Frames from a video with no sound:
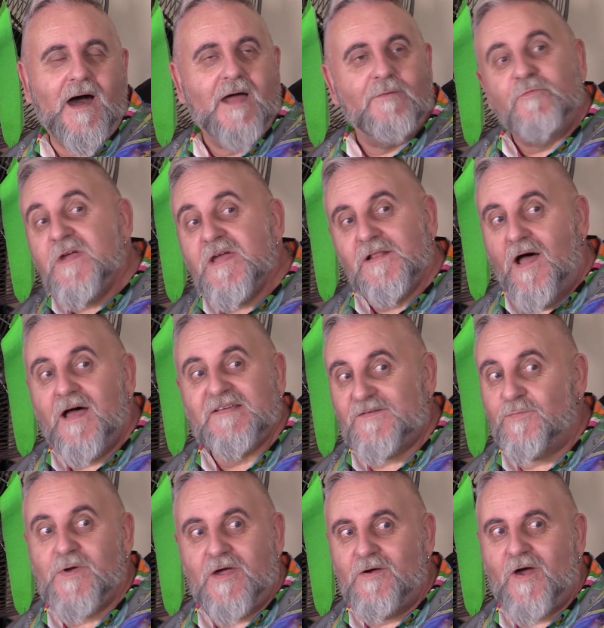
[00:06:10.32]

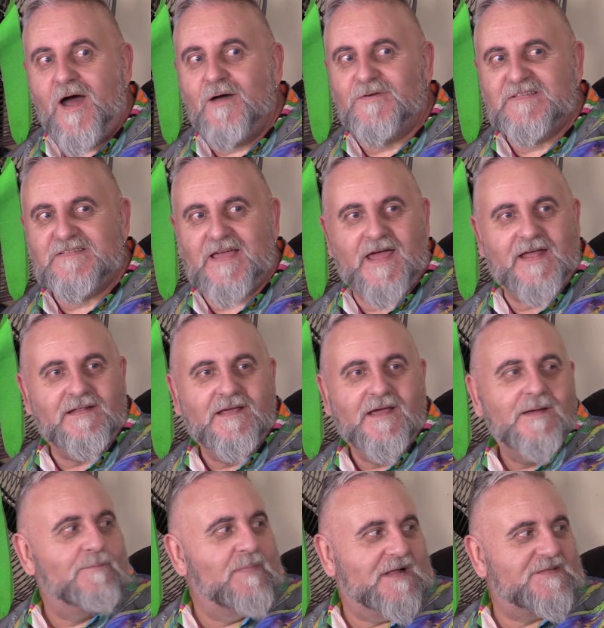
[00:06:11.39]
realised where I was at
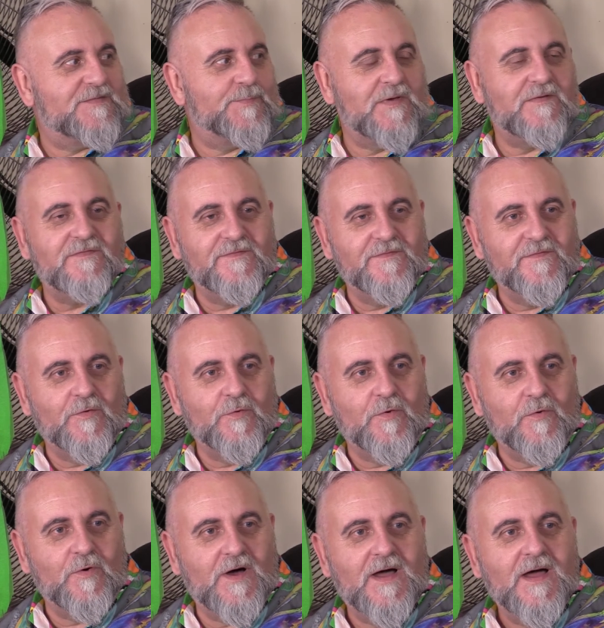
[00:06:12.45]
much
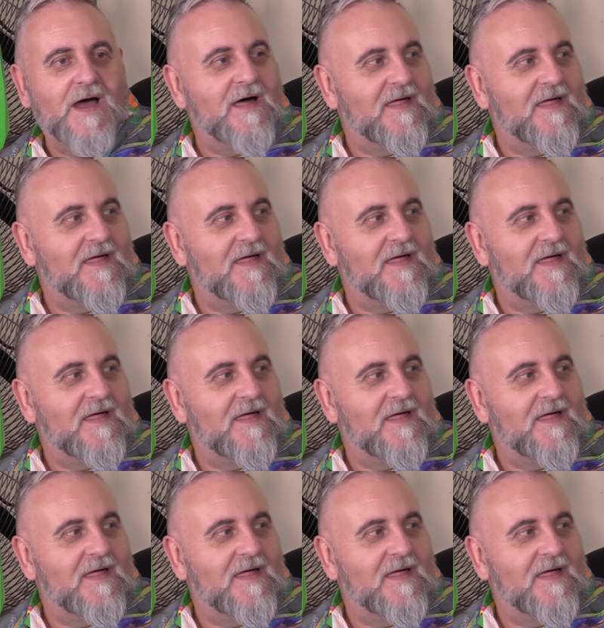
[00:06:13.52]
before